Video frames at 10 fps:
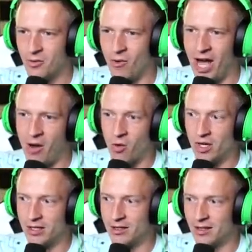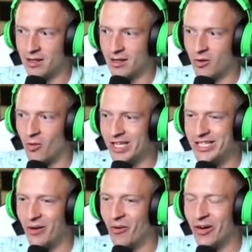Whoa!
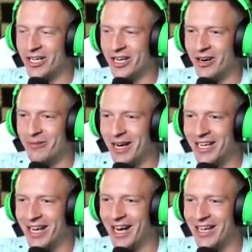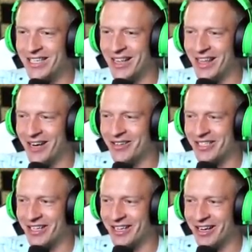120. Oh my gosh, I thought I
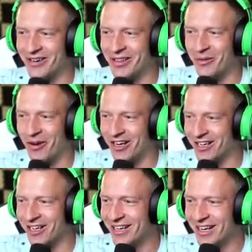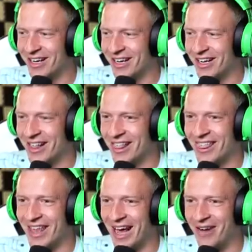was gonna go in the water.
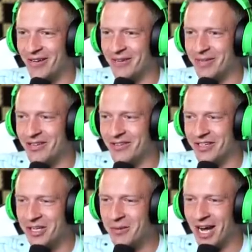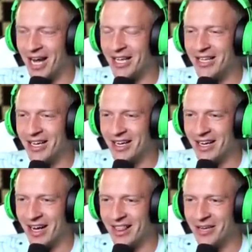That would have been really bad.
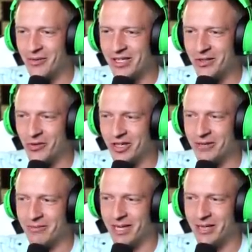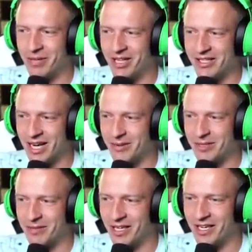I think 120 might be the top
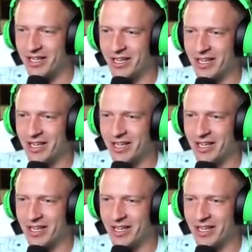speed.